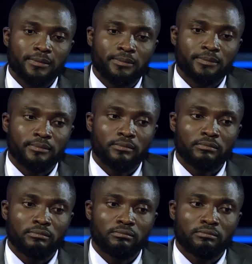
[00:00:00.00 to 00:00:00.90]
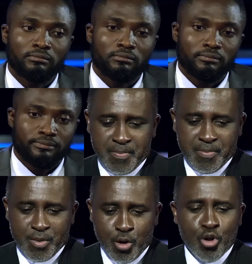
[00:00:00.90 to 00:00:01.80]
Final answer,
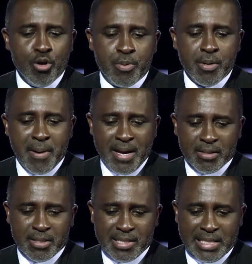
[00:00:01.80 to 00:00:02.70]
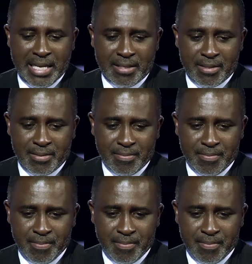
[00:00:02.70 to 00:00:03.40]
Oloibiri, Bayelsa State.